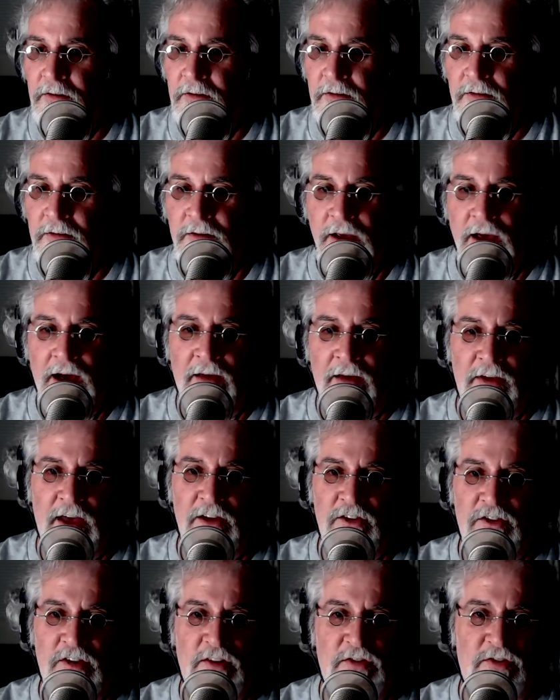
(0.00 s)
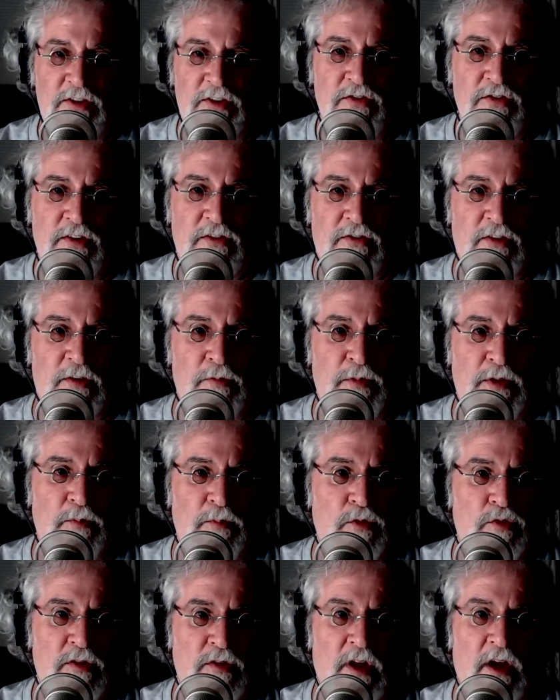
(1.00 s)
yeah. The HSD system in them
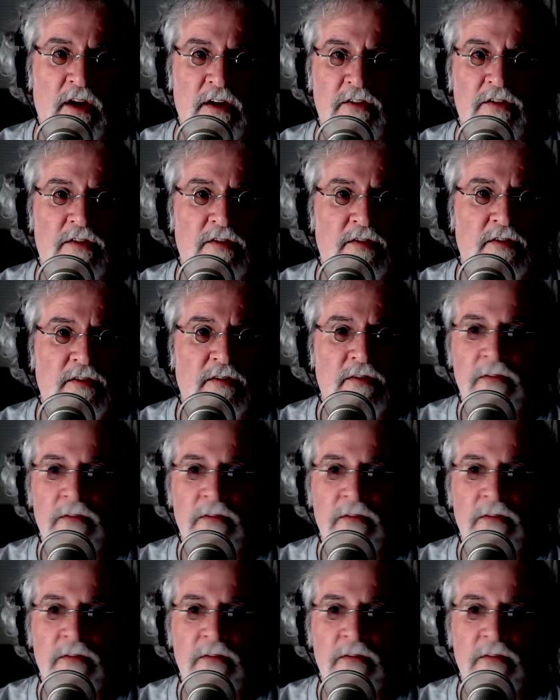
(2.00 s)
was nice. Yeah.